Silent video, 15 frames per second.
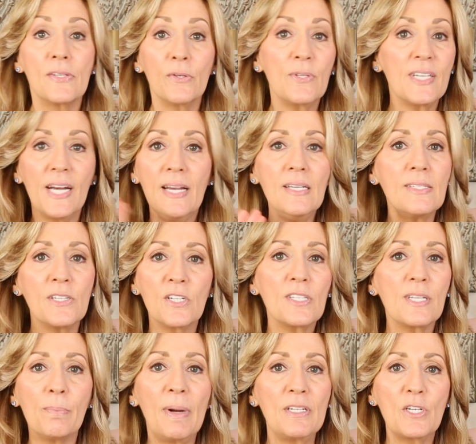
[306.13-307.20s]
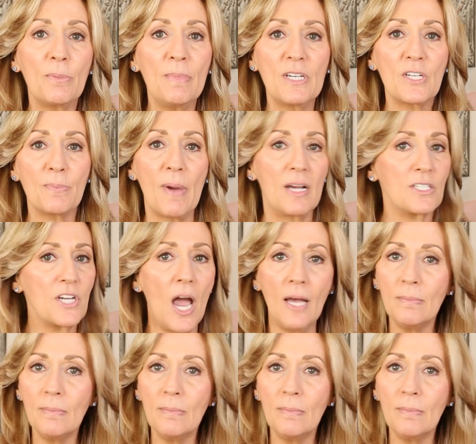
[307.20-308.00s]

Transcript: So today is just a bunch of mishmash.